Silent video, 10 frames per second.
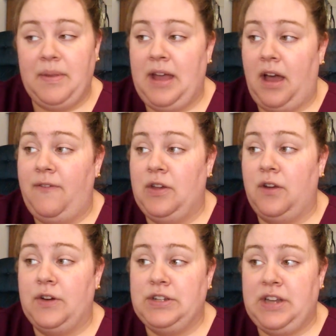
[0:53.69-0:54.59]
Now, if
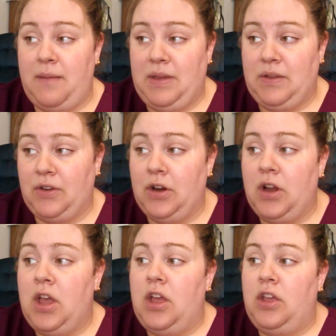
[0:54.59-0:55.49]
you're a first-time
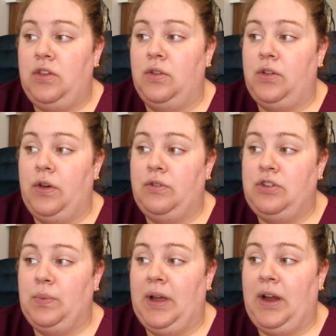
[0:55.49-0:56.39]
user, you'll go
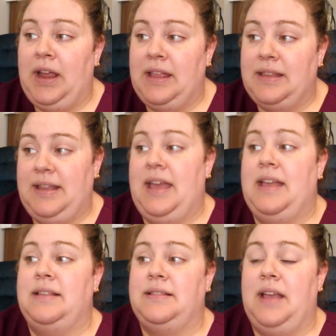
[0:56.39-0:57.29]
to where it
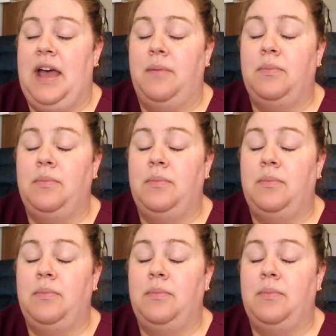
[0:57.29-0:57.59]
says